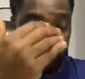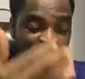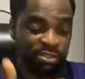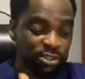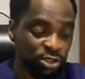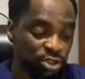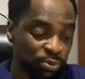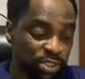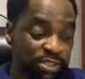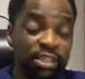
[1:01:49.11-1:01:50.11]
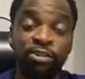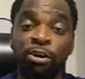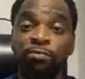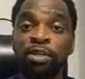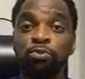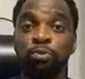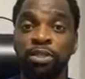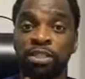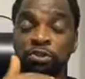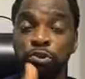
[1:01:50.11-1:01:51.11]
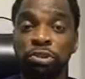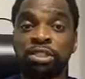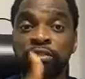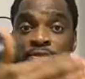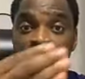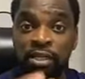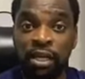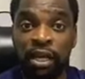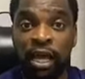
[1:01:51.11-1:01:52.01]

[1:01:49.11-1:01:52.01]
conversations with the state government will begin to yield